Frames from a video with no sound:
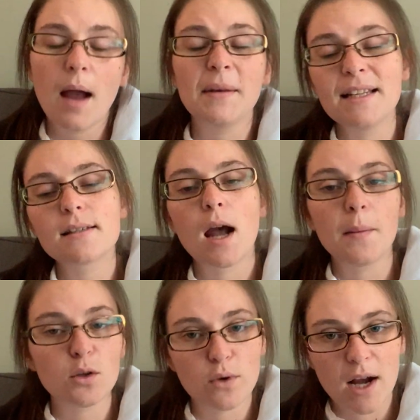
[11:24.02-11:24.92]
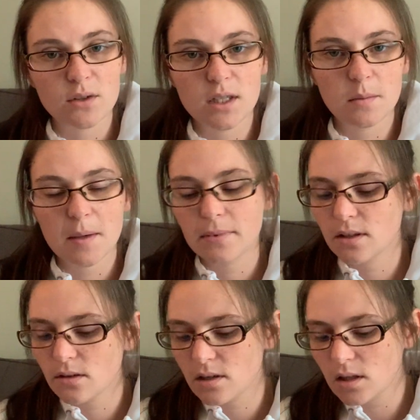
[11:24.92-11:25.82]
mean, it's coming around to me, but
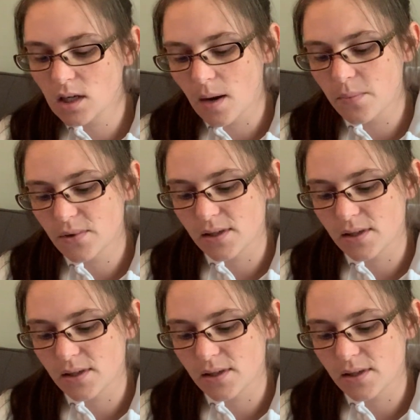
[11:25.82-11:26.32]
there's still a couple